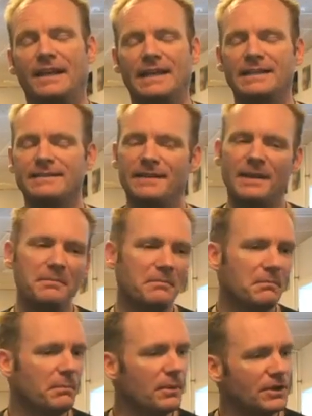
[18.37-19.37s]
It's a
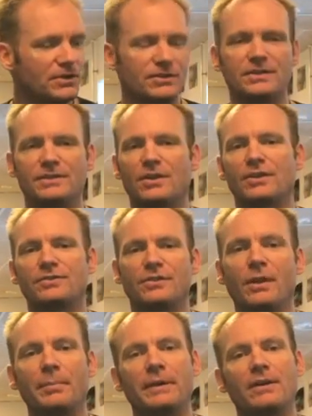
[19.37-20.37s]
much discussed
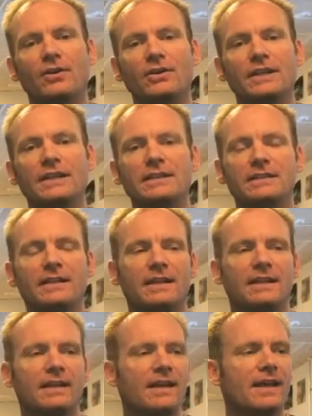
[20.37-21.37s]
topic on the
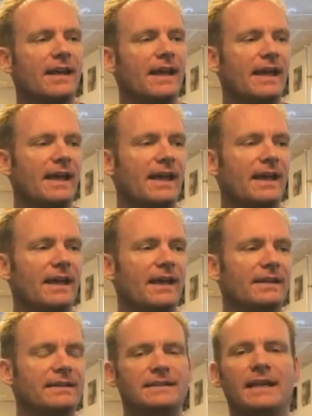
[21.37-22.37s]
internet,
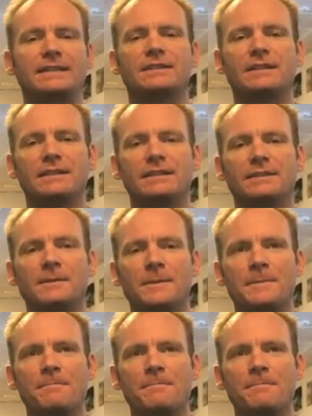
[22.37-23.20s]
and it's actually